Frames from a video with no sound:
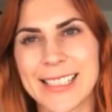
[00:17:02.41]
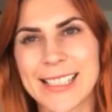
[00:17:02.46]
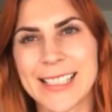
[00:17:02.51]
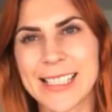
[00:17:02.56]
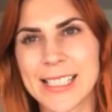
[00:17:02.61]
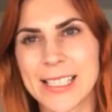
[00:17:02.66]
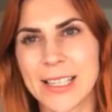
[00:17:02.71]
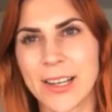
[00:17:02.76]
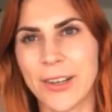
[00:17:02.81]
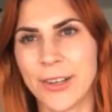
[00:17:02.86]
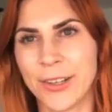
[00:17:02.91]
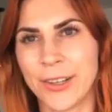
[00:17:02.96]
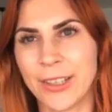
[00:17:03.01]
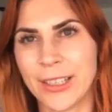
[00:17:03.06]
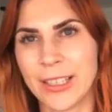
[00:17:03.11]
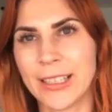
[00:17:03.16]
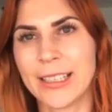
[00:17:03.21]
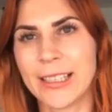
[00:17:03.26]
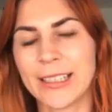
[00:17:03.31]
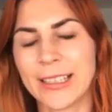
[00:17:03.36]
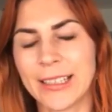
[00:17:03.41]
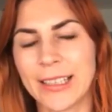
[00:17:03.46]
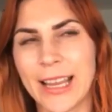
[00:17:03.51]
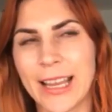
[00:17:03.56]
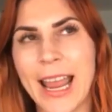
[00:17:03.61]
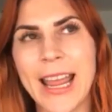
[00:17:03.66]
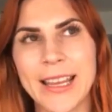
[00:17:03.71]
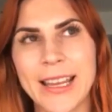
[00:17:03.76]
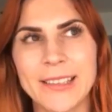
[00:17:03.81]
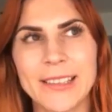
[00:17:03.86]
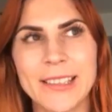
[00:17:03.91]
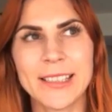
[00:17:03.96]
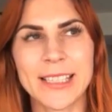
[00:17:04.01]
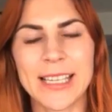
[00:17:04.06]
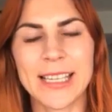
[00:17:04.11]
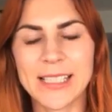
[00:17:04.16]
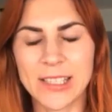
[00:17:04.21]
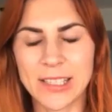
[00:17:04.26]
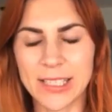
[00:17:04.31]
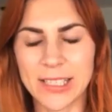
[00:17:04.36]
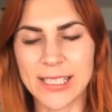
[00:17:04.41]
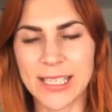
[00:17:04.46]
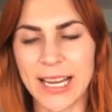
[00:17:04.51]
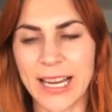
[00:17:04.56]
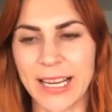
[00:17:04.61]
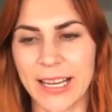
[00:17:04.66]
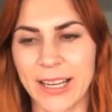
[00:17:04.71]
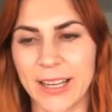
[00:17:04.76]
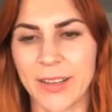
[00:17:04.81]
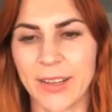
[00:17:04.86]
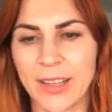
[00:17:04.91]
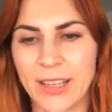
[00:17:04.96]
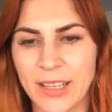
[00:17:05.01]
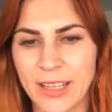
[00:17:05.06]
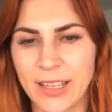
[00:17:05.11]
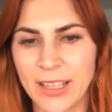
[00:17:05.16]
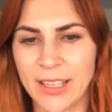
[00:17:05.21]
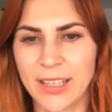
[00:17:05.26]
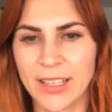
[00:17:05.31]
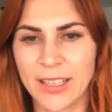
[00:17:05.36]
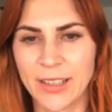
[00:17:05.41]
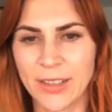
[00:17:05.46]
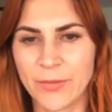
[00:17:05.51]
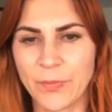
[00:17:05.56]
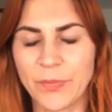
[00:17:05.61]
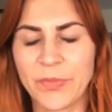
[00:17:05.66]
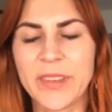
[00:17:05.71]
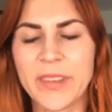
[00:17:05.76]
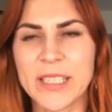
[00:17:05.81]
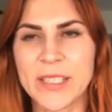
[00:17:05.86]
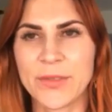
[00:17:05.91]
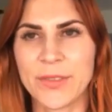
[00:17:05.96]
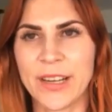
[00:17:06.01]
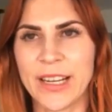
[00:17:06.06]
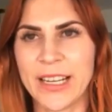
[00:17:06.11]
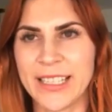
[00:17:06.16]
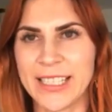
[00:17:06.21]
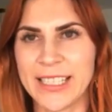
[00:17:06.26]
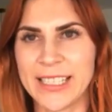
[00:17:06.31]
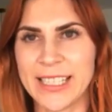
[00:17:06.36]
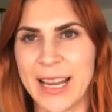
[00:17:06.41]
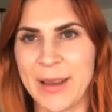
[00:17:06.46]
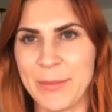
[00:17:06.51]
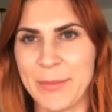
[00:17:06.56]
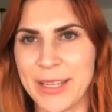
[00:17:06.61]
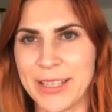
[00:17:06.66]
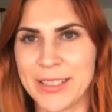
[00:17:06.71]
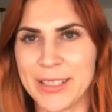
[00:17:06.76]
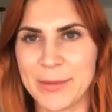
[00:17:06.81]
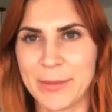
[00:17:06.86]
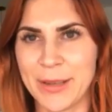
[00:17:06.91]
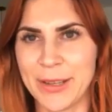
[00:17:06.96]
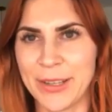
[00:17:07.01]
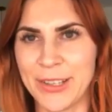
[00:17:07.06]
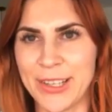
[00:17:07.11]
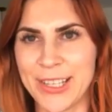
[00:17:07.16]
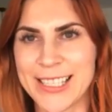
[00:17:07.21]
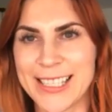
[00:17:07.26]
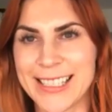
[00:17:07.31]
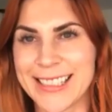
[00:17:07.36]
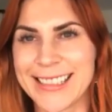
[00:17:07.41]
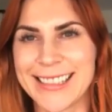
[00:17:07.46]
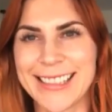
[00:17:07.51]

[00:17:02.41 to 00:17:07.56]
So, and it's just like this free entertainment, to be honest.